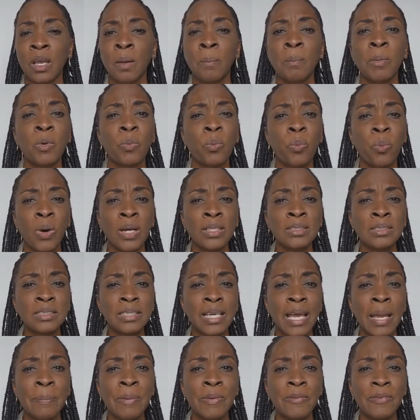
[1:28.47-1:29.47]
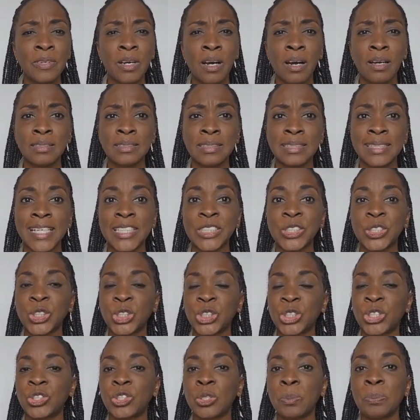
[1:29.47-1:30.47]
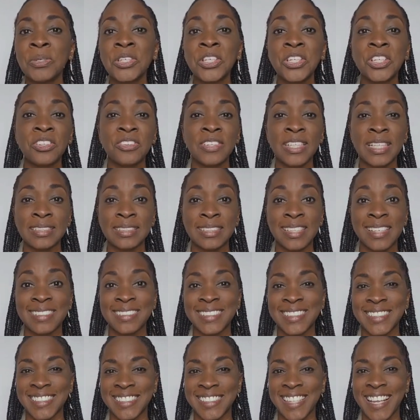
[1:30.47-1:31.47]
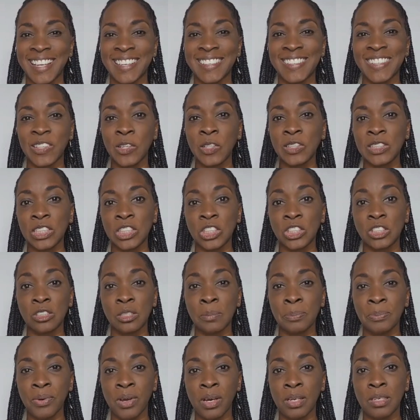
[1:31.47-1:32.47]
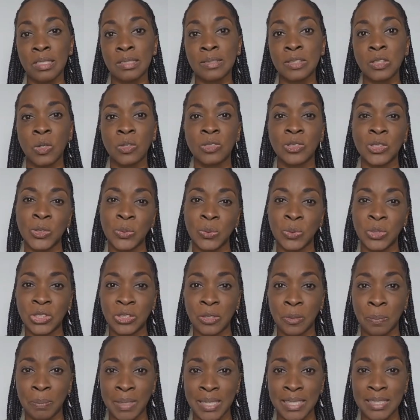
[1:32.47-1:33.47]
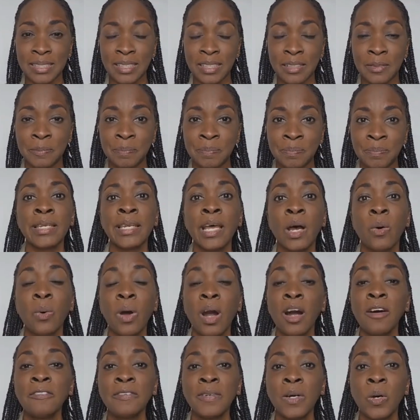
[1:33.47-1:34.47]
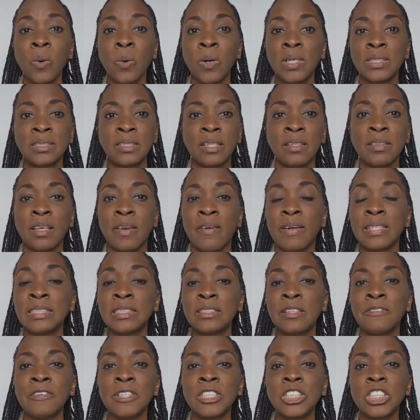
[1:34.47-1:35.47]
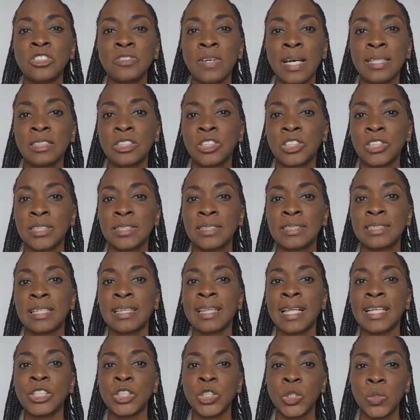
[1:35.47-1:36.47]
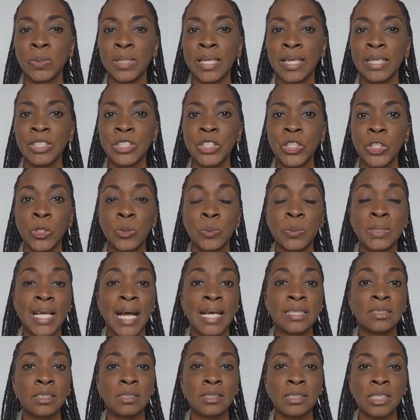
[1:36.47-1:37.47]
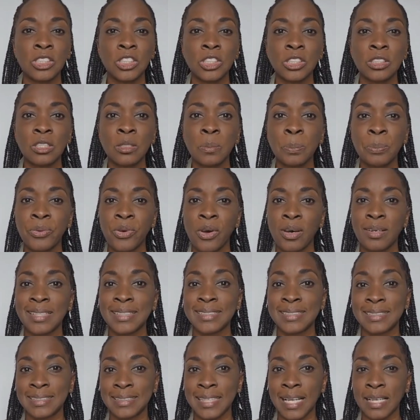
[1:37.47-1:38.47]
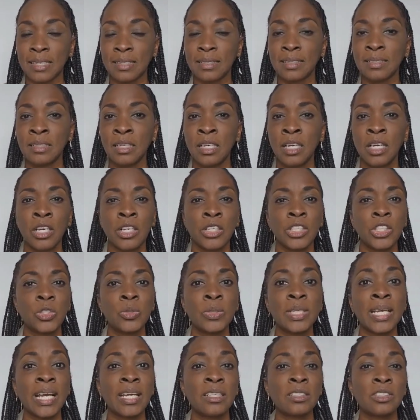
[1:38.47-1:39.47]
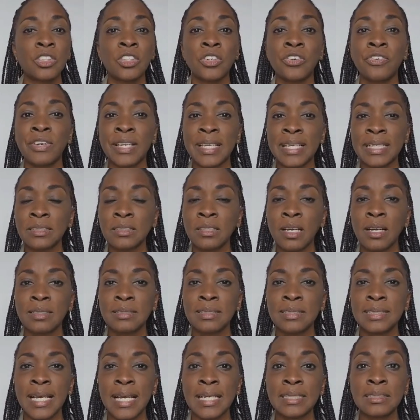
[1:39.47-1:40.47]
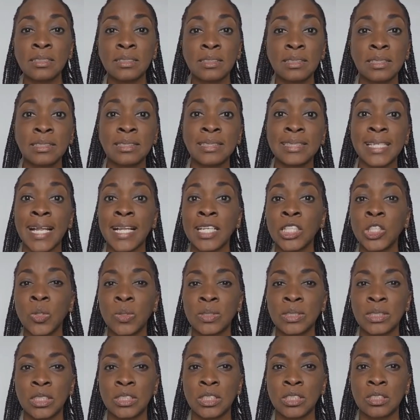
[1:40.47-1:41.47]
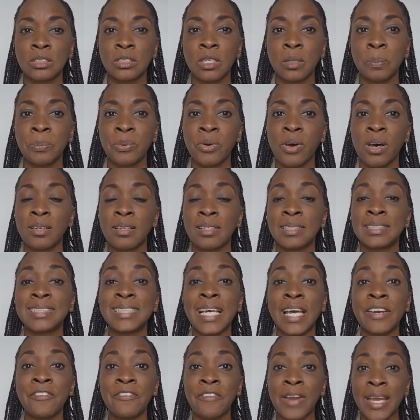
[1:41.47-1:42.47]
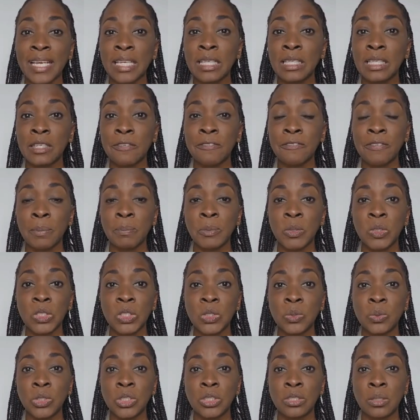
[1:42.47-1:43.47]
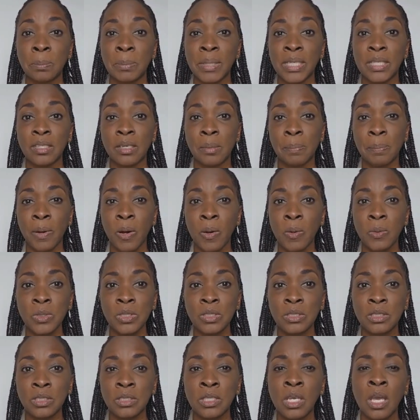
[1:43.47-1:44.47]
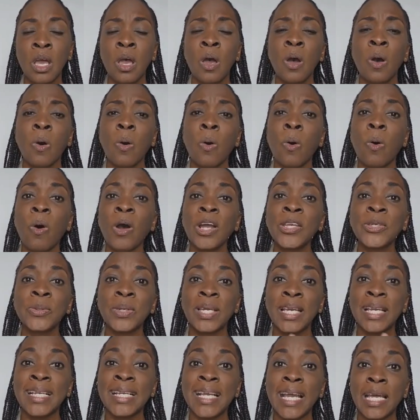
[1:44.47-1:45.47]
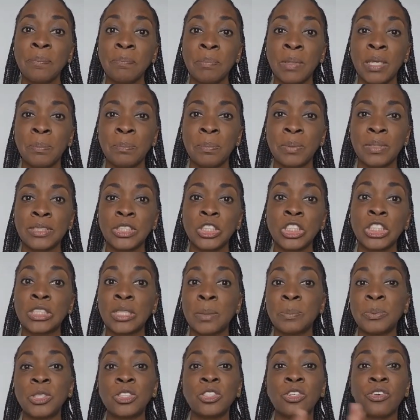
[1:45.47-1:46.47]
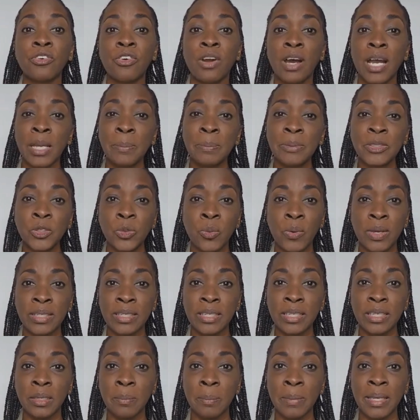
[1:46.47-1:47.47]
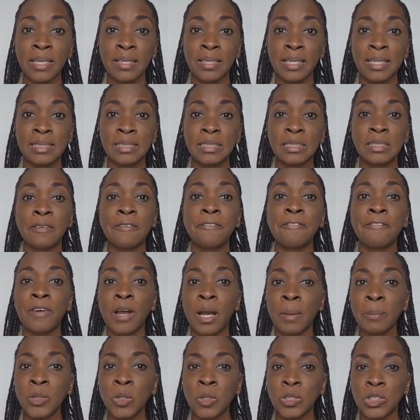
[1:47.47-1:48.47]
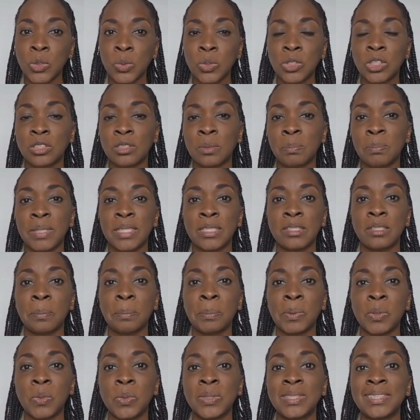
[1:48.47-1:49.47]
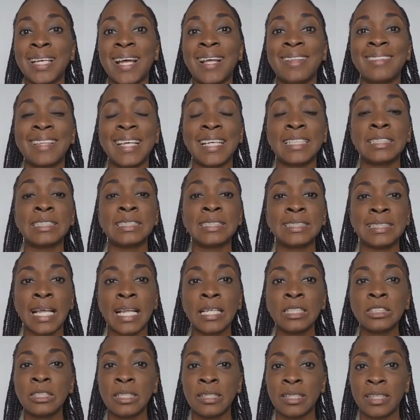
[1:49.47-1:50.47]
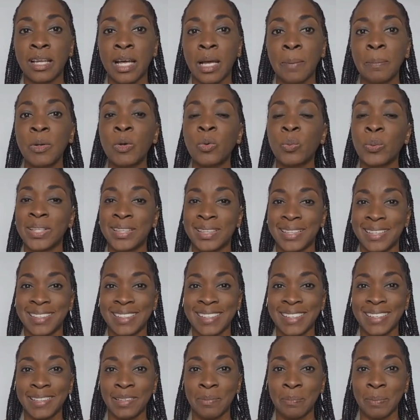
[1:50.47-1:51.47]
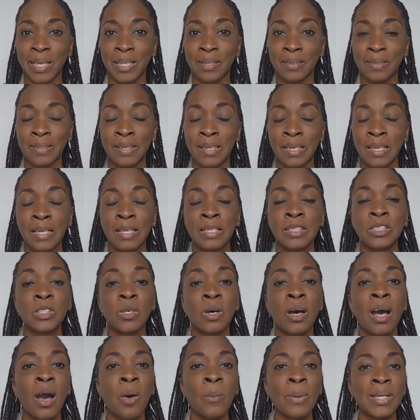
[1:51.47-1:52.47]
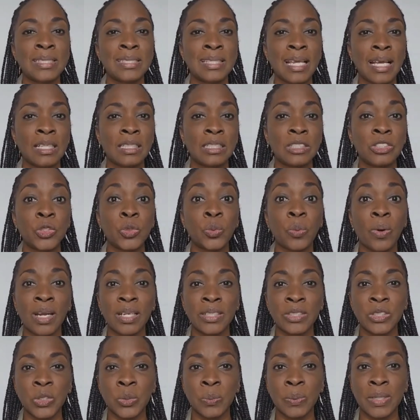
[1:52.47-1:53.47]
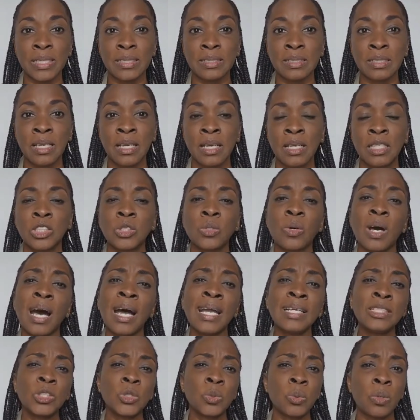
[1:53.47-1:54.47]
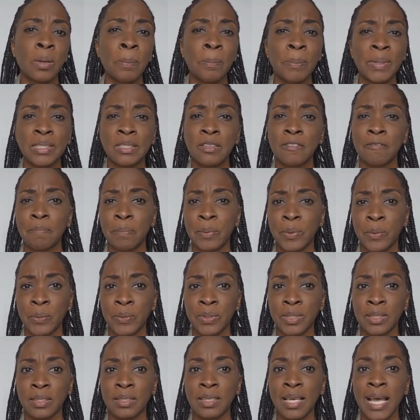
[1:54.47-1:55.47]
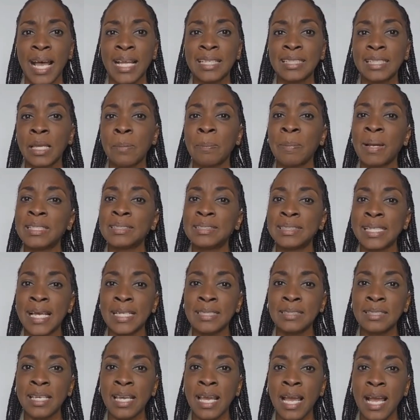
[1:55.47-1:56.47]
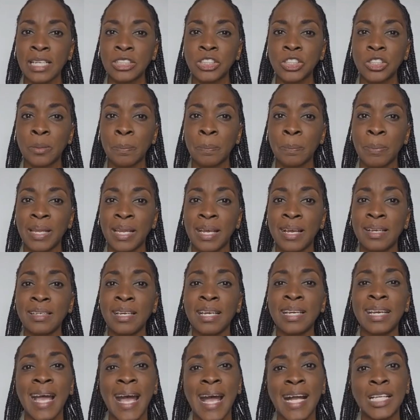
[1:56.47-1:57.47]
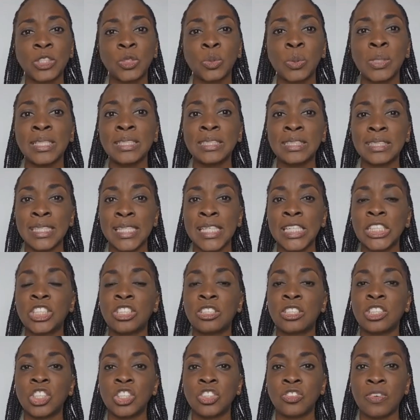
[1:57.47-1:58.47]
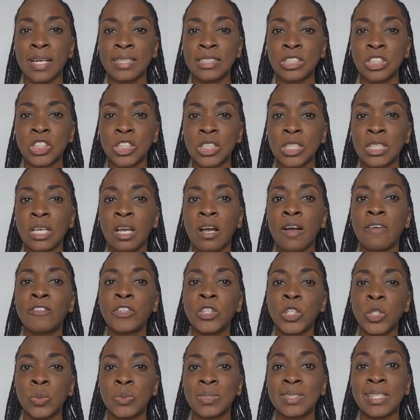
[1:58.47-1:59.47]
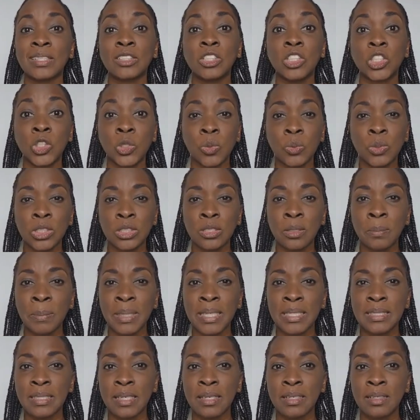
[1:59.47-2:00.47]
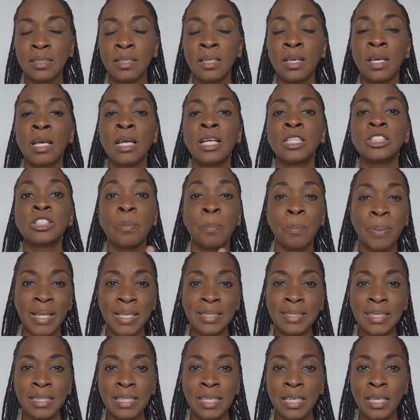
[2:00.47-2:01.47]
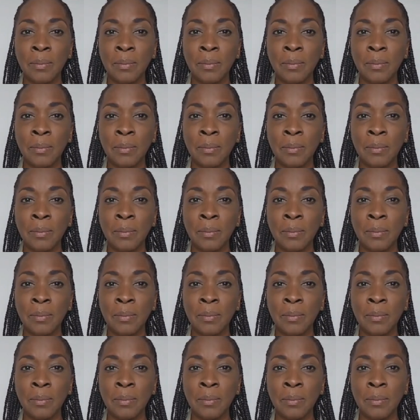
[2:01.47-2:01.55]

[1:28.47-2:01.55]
But what type of content should you be creating to sell your digital products on social media? Now, of course, there are different strategies that you can use as a digital product seller. You can create content to sell your digital products directly from your social media posts, or you can get people to subscribe to an email list from your social media post and then sell to them within email. So, how exactly do I do it? So, I do a bit of both. And in my 10 day action plan, I actually teach the strategy of using social media to build an